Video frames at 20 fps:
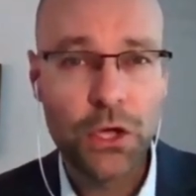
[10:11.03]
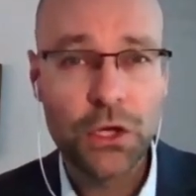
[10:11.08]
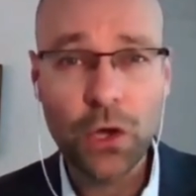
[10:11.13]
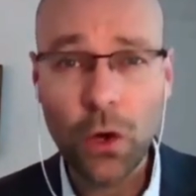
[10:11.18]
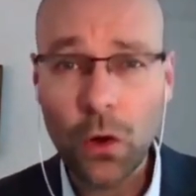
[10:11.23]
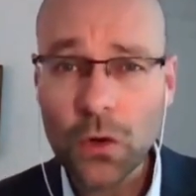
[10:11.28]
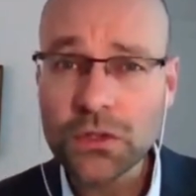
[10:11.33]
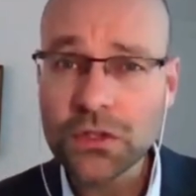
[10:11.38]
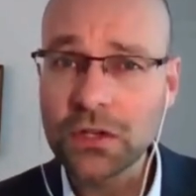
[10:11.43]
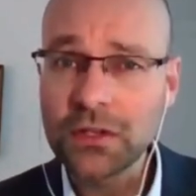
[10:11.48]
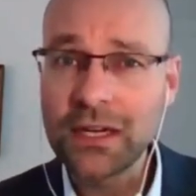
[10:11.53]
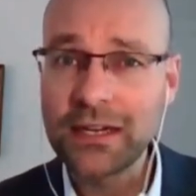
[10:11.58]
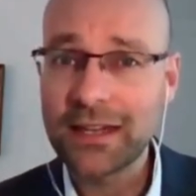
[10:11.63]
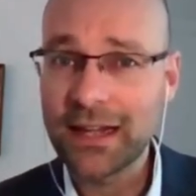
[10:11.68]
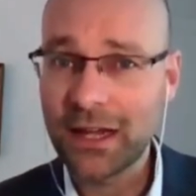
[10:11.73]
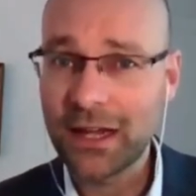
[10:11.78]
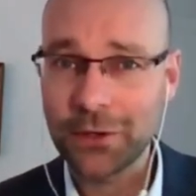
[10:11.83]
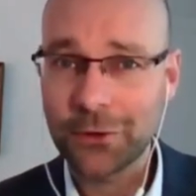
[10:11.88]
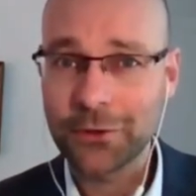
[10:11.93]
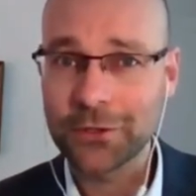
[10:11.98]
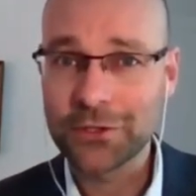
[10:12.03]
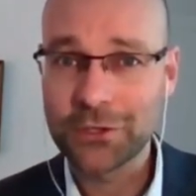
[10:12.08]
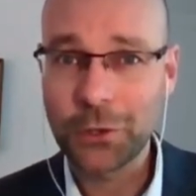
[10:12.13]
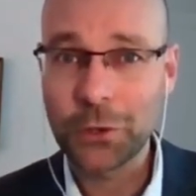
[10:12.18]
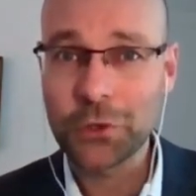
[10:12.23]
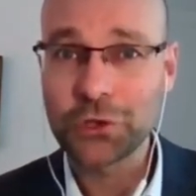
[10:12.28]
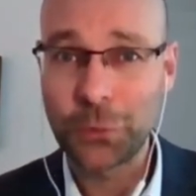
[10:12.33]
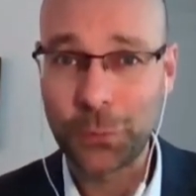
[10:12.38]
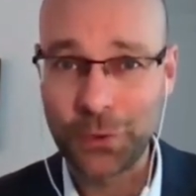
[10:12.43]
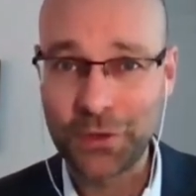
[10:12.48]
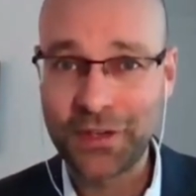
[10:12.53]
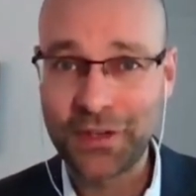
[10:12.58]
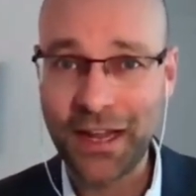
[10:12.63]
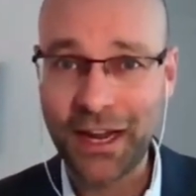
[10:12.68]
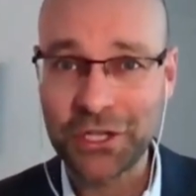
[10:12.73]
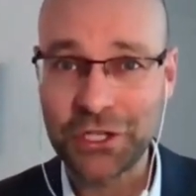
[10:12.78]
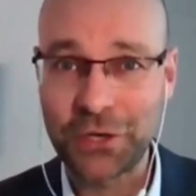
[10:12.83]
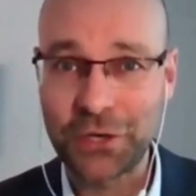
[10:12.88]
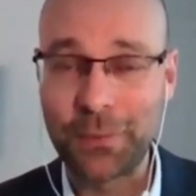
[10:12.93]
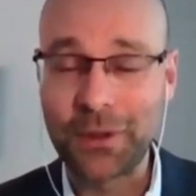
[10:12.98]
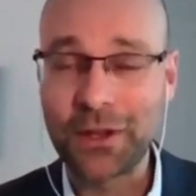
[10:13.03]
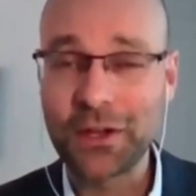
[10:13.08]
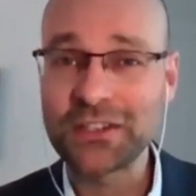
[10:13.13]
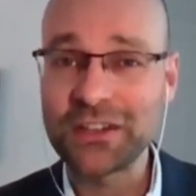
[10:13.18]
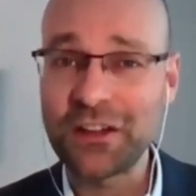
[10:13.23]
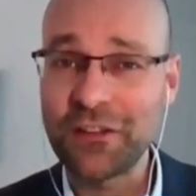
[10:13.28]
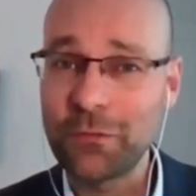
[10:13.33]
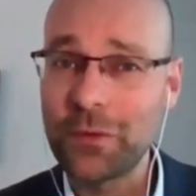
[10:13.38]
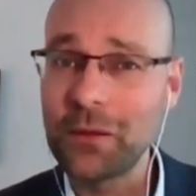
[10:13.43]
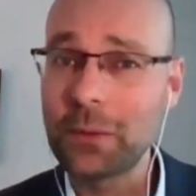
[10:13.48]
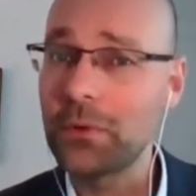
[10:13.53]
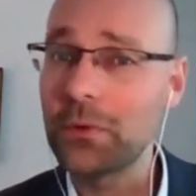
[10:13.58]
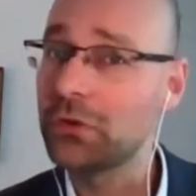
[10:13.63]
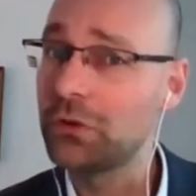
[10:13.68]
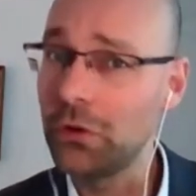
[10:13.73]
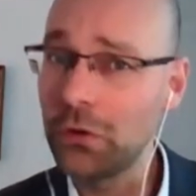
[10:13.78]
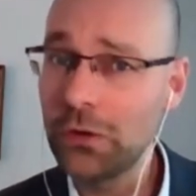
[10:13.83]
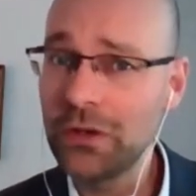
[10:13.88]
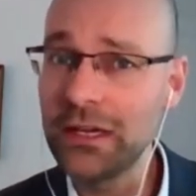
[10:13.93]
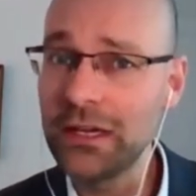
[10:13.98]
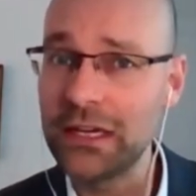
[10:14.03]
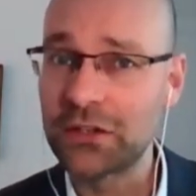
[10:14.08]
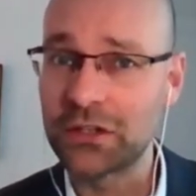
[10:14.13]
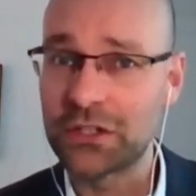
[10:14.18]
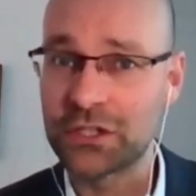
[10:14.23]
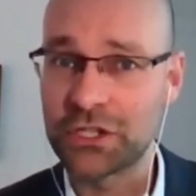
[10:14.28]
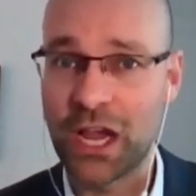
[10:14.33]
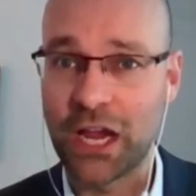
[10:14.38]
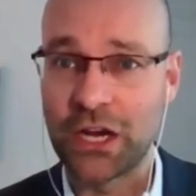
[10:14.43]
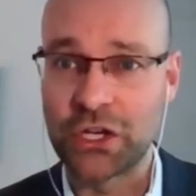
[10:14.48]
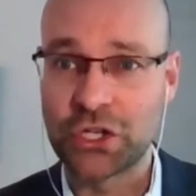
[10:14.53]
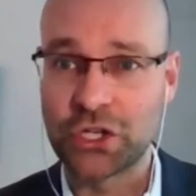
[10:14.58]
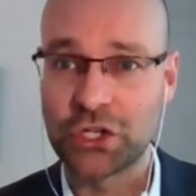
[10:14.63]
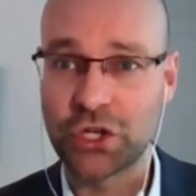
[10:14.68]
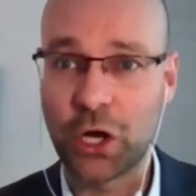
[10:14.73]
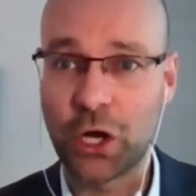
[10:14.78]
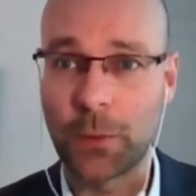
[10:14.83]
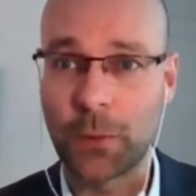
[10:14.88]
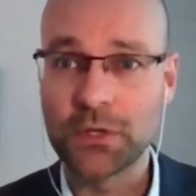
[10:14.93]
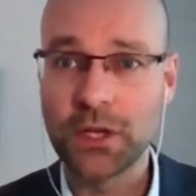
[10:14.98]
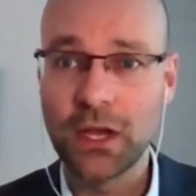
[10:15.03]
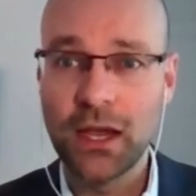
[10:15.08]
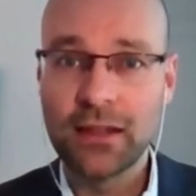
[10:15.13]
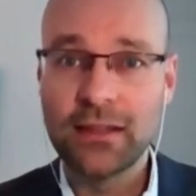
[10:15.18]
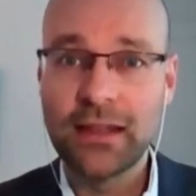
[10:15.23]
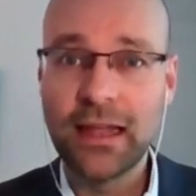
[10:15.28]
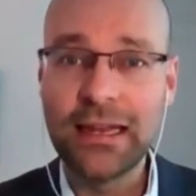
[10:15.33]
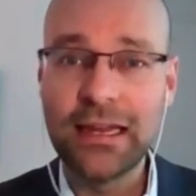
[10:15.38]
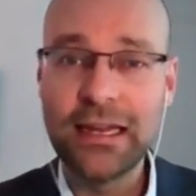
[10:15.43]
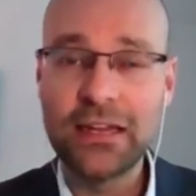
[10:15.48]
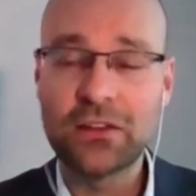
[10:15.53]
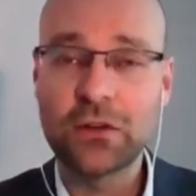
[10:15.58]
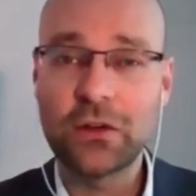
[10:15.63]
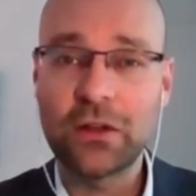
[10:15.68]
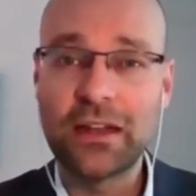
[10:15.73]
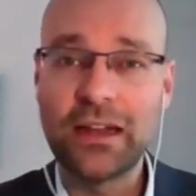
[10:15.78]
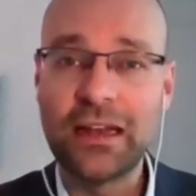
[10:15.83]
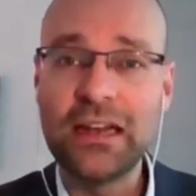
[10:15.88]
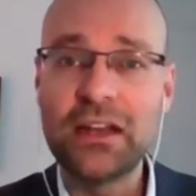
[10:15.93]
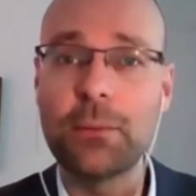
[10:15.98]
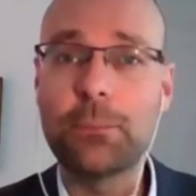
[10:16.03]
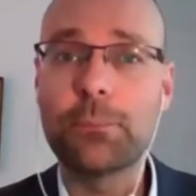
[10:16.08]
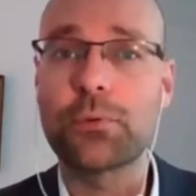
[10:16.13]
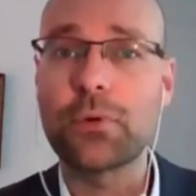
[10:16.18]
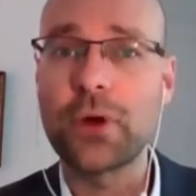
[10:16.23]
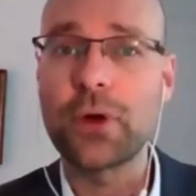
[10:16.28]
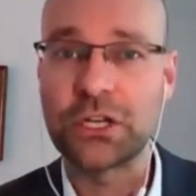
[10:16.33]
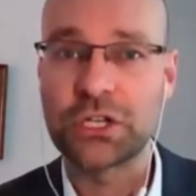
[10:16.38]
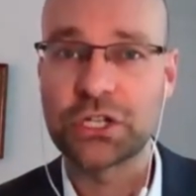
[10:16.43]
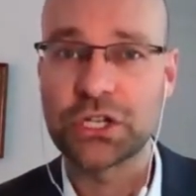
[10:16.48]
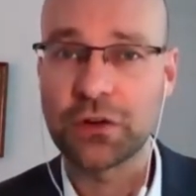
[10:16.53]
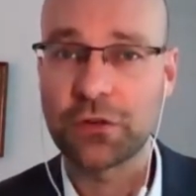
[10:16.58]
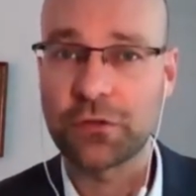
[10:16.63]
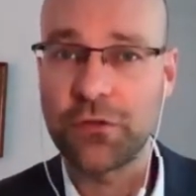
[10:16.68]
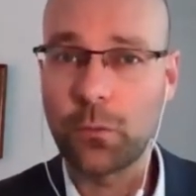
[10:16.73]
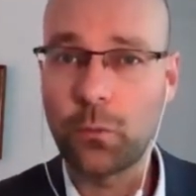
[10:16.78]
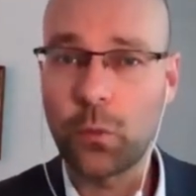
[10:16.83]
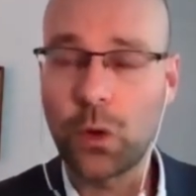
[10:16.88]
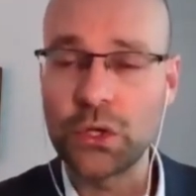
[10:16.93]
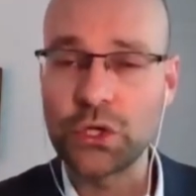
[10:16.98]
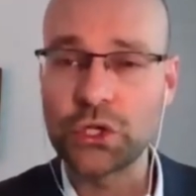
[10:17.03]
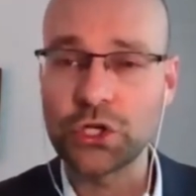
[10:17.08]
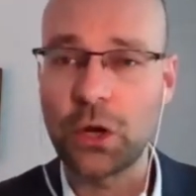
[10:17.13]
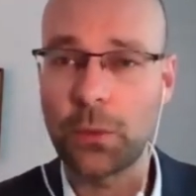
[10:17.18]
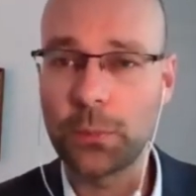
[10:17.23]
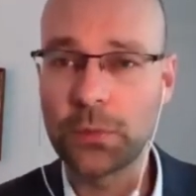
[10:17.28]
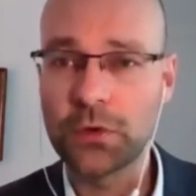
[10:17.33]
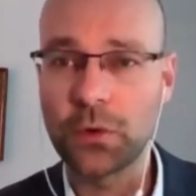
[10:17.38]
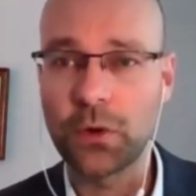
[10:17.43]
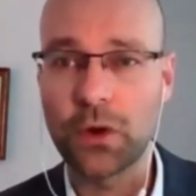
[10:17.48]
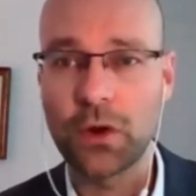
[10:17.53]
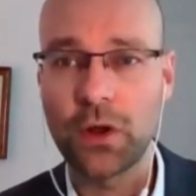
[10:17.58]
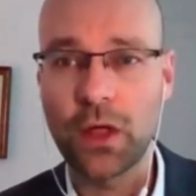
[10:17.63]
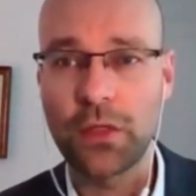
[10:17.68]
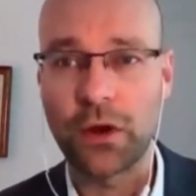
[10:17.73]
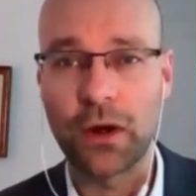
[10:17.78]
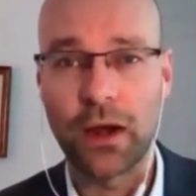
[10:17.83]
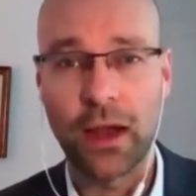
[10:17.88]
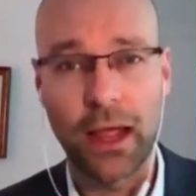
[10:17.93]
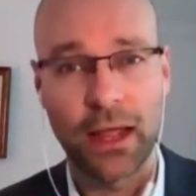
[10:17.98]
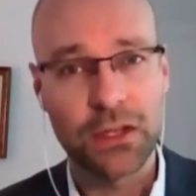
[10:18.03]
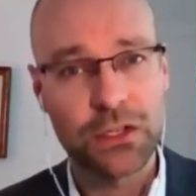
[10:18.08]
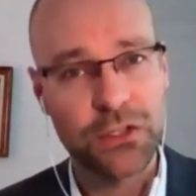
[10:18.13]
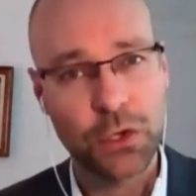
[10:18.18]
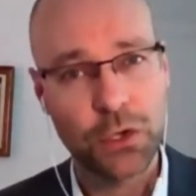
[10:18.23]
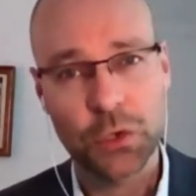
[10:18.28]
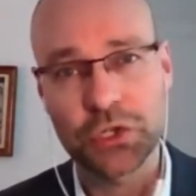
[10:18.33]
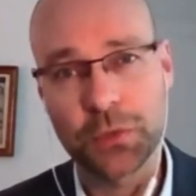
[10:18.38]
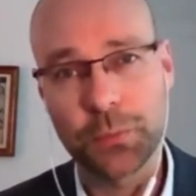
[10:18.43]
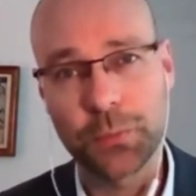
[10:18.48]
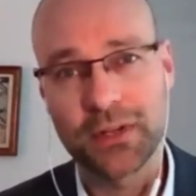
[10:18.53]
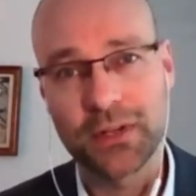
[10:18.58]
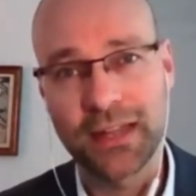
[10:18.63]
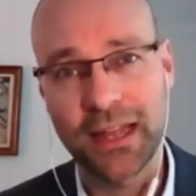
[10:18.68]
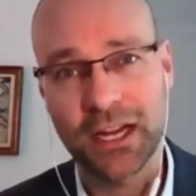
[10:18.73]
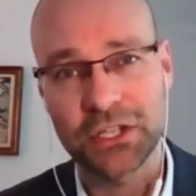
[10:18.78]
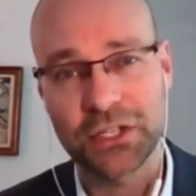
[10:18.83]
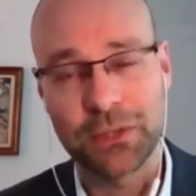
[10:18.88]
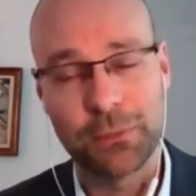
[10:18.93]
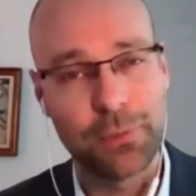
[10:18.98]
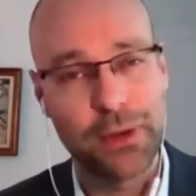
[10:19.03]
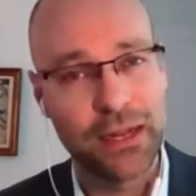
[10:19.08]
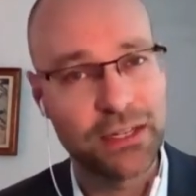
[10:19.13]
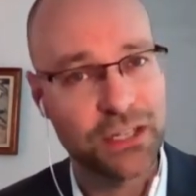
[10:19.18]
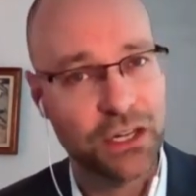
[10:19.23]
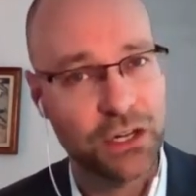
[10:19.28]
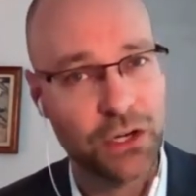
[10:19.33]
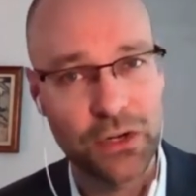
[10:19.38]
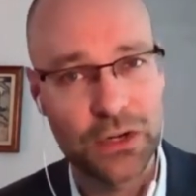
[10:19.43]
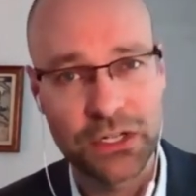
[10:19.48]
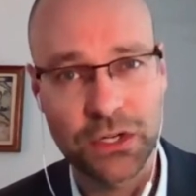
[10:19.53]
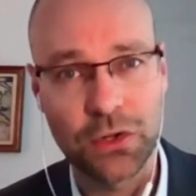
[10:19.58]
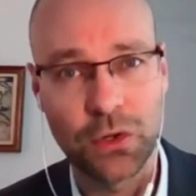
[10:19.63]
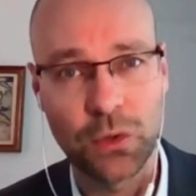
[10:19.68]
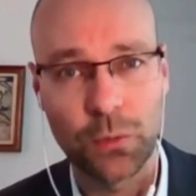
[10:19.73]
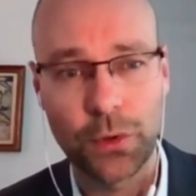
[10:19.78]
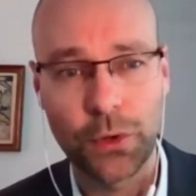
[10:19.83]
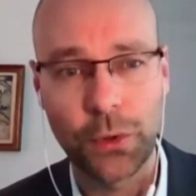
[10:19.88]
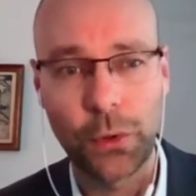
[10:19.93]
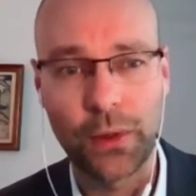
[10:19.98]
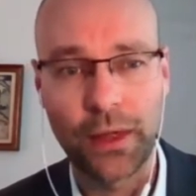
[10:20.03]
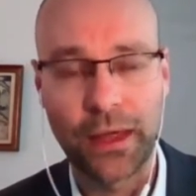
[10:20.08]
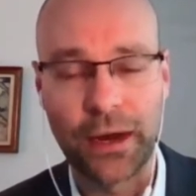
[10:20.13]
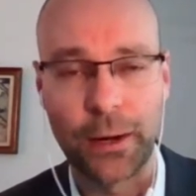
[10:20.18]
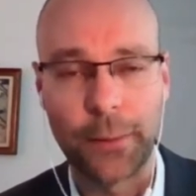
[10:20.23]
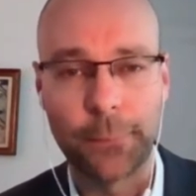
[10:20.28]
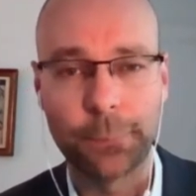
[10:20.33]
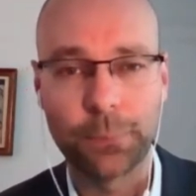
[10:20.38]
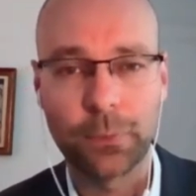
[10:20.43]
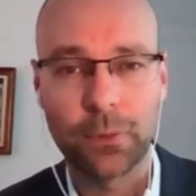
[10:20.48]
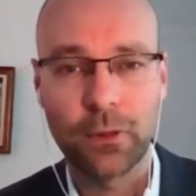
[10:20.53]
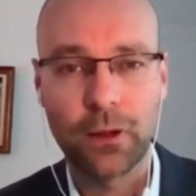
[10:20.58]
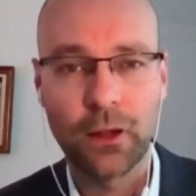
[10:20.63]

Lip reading: You also need adequate social protection, because if people do need to change jobs, they need a bridge from one job to another, and social protection plays a critical role here.